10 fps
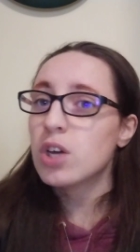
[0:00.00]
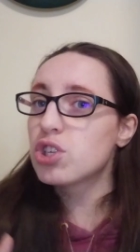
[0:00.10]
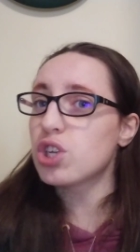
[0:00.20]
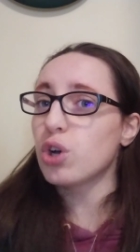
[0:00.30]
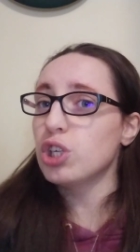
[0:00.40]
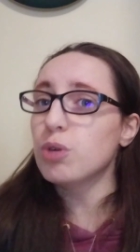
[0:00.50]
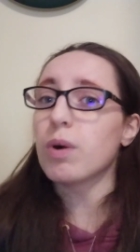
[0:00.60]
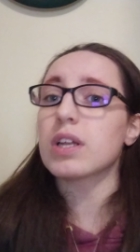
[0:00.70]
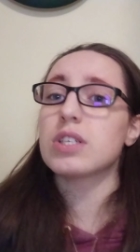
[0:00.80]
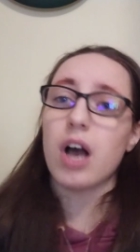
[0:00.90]
So you
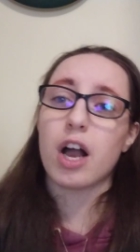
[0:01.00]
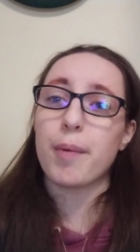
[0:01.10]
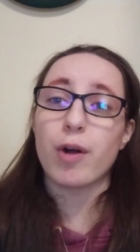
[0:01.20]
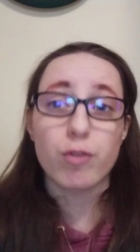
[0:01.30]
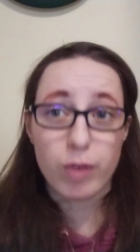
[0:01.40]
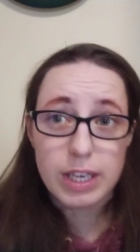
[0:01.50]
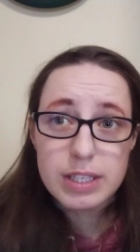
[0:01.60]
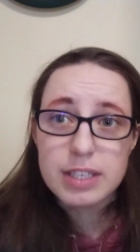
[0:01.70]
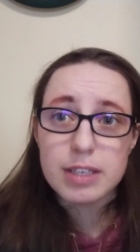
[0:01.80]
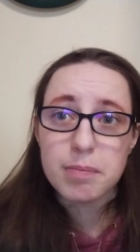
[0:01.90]
want to talk about
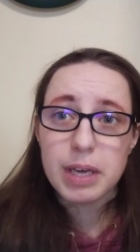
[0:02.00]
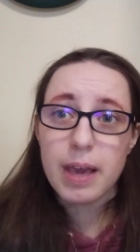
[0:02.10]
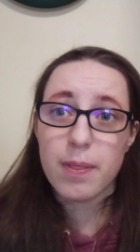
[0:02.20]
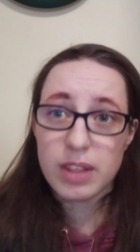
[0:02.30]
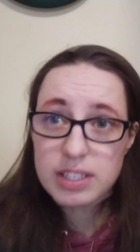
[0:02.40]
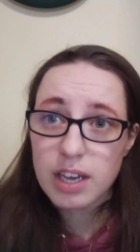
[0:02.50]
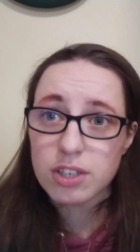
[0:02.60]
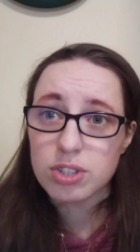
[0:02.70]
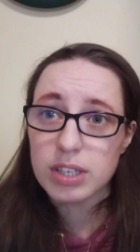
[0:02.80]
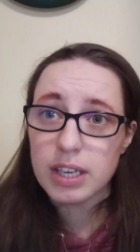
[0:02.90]
racism in this
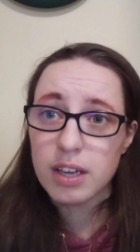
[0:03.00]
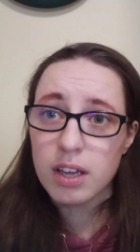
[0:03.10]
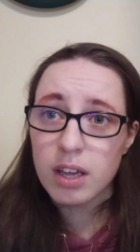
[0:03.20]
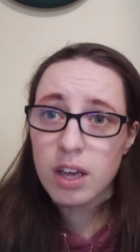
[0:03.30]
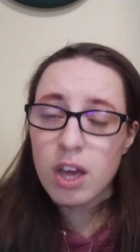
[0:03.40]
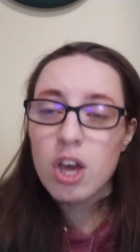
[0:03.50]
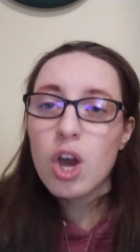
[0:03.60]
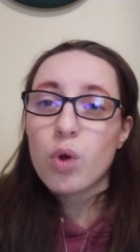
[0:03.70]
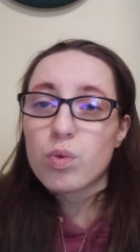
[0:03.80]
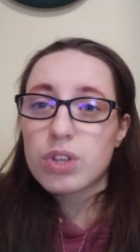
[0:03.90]
country?
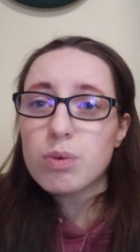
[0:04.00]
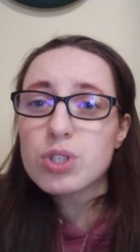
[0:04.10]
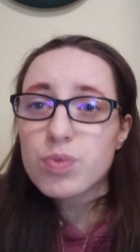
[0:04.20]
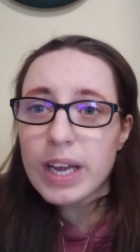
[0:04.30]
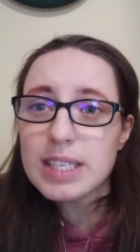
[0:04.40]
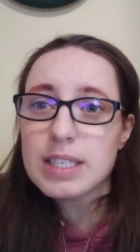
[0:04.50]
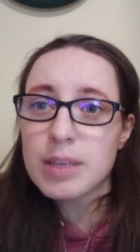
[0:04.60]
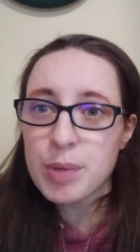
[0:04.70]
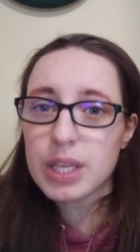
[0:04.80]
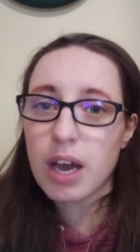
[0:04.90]
There was
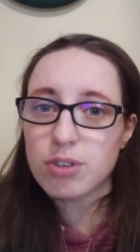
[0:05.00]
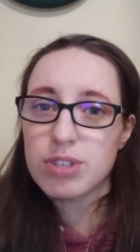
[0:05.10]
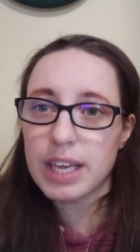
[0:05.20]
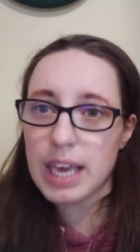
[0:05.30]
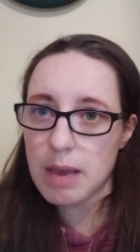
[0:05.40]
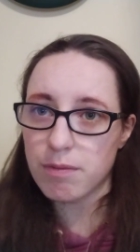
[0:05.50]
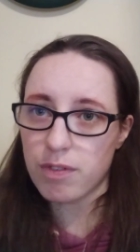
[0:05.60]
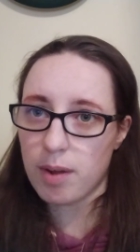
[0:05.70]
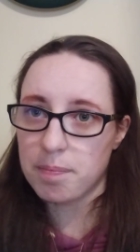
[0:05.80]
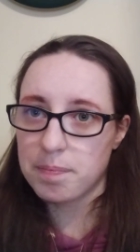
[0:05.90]
racism in the country they came
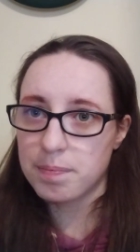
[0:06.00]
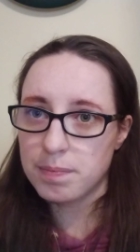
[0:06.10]
from.